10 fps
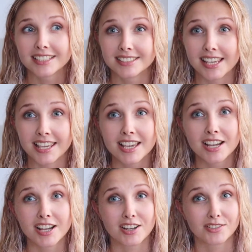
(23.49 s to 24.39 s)
They
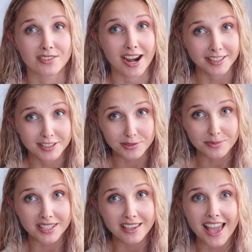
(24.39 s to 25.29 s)
write to
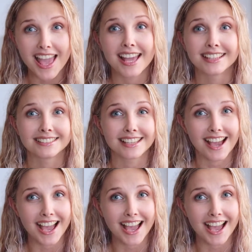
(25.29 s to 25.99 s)
me and